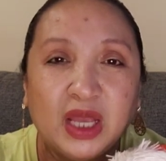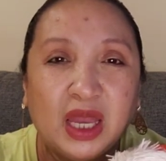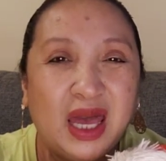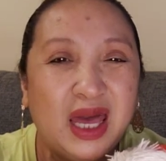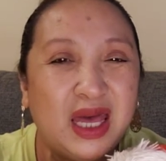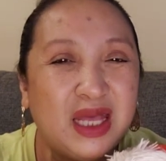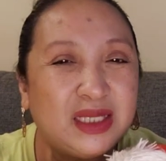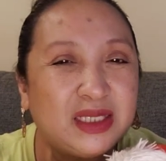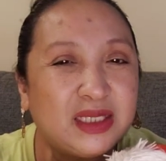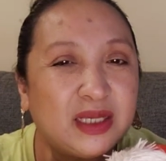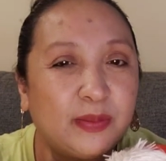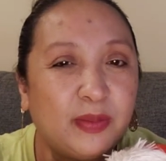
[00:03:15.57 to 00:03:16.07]

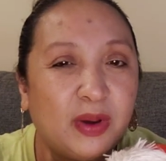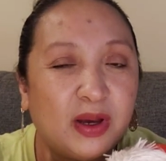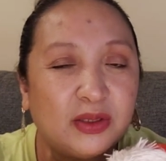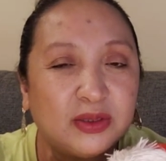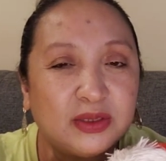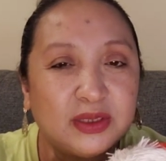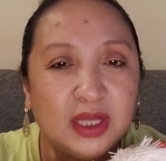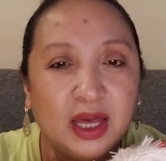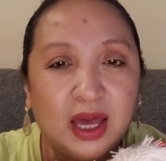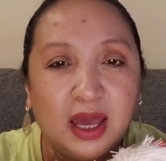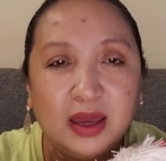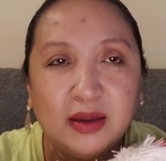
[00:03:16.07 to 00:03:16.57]
It's about
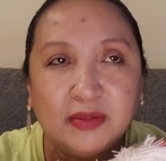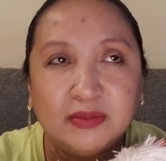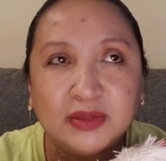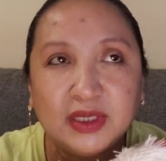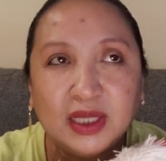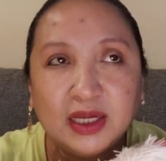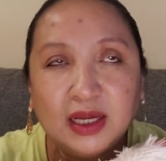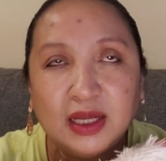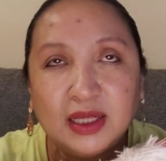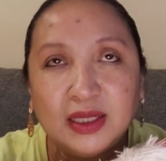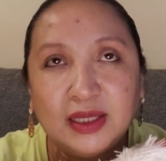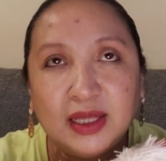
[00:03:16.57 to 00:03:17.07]
time.
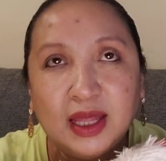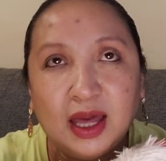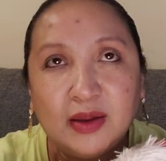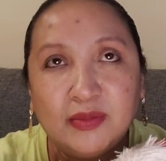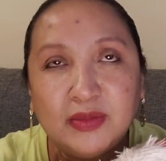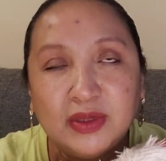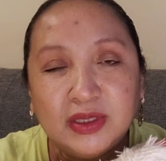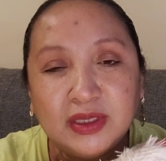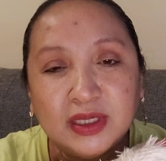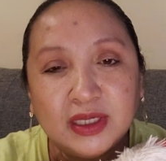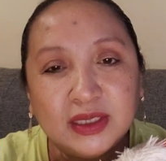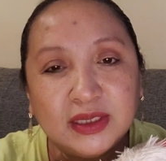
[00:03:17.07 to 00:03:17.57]
Tagal
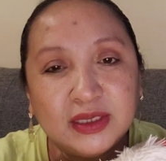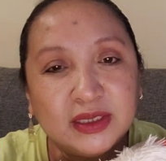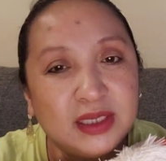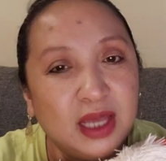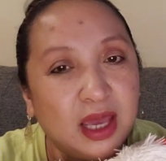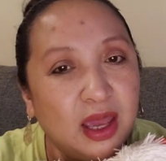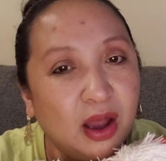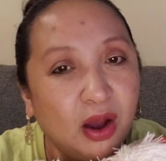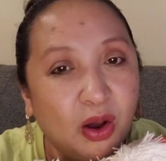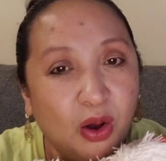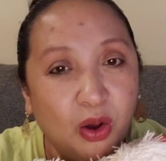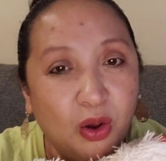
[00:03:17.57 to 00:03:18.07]
namin nag-stay
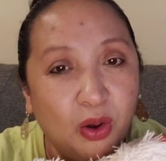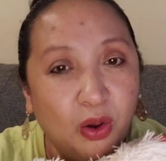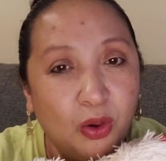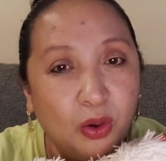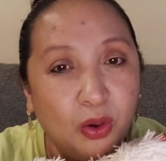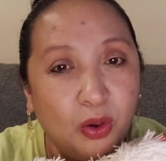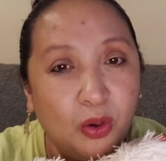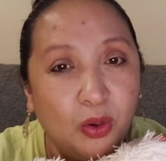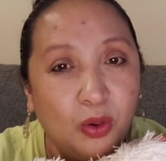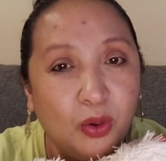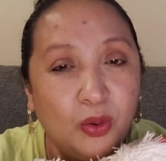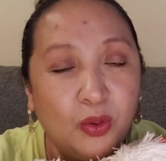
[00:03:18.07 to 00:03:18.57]

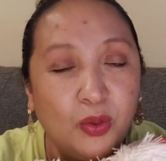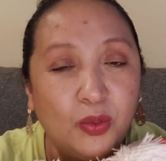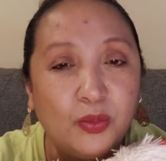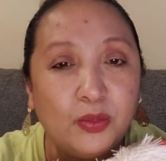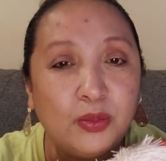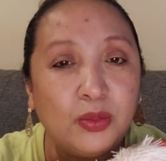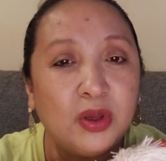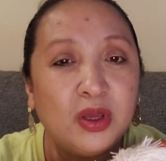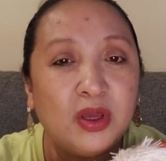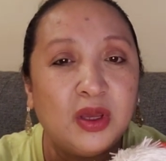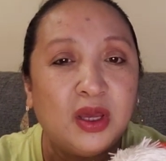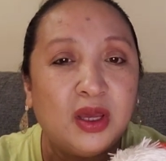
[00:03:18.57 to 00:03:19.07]

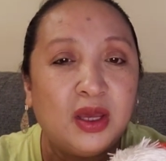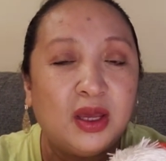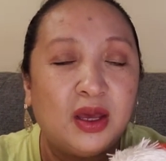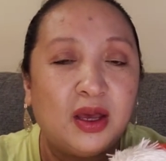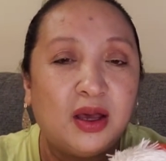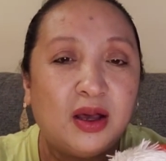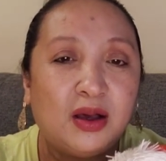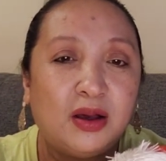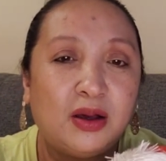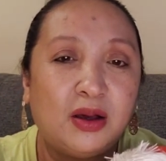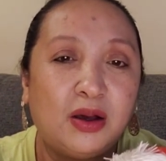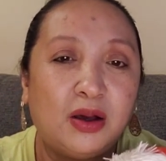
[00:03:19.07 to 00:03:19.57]
home.
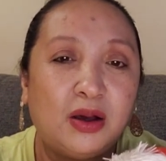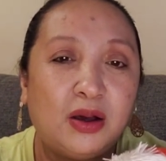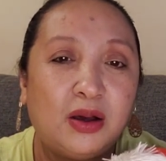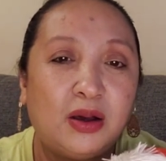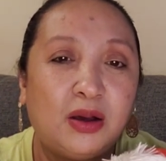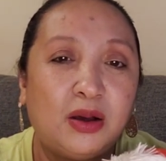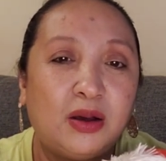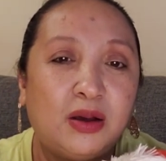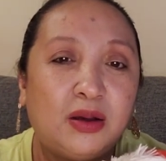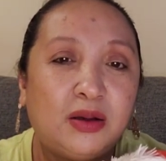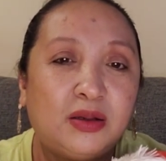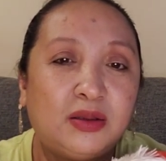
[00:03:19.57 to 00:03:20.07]

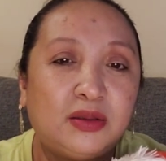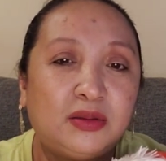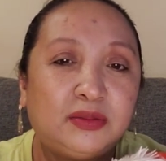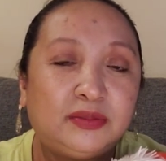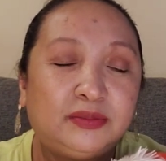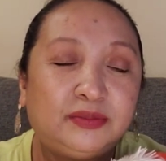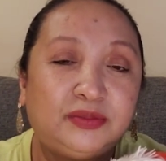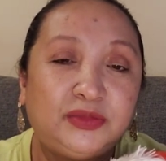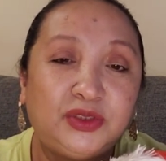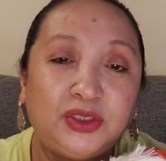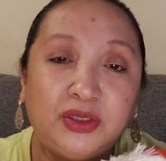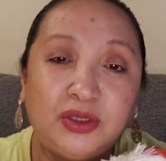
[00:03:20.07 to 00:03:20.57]

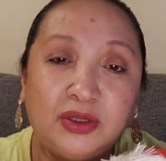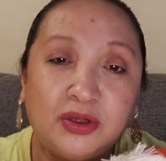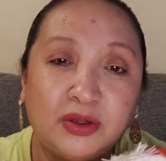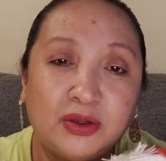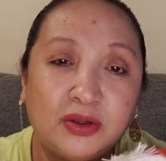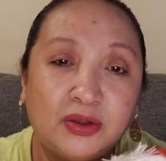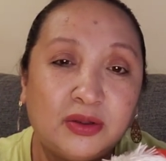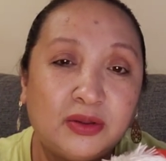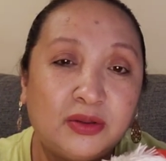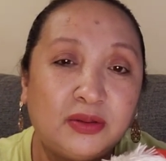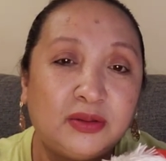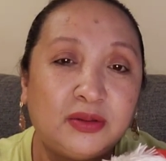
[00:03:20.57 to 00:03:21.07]
You
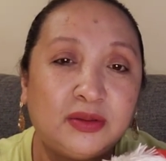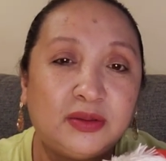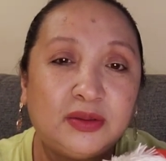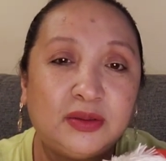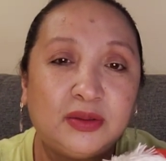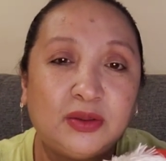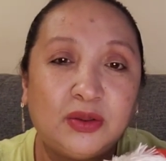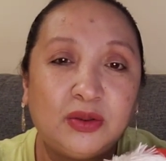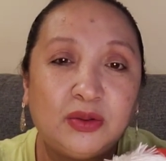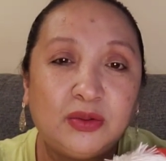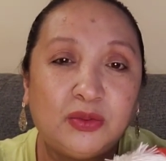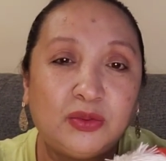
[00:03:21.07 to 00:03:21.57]
know,
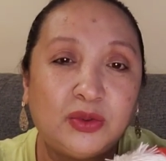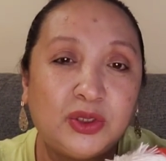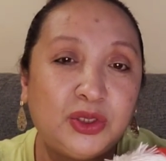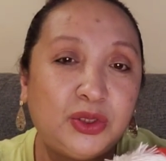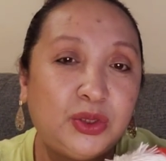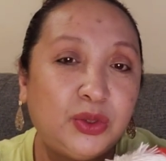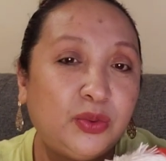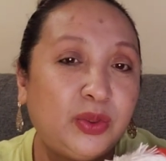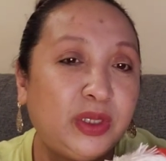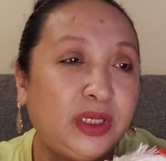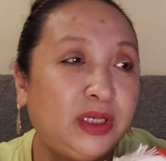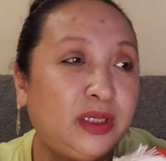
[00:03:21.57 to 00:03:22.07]
we're
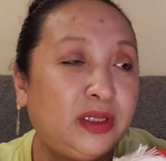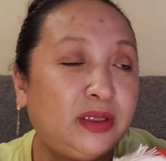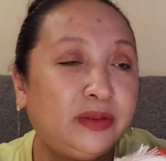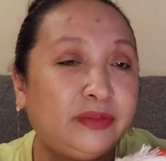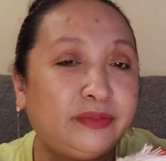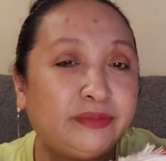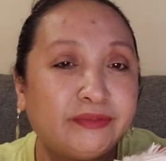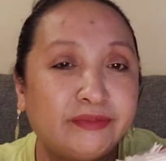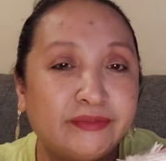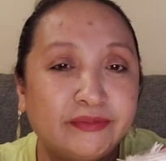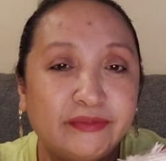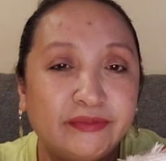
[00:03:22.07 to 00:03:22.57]
doing